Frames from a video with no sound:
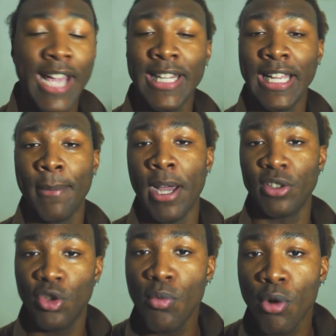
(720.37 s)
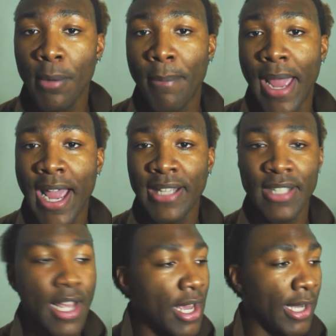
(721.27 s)
I had like about 2 more
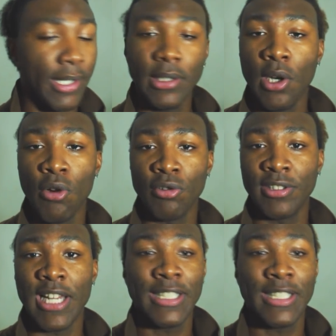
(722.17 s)
bags of clothes,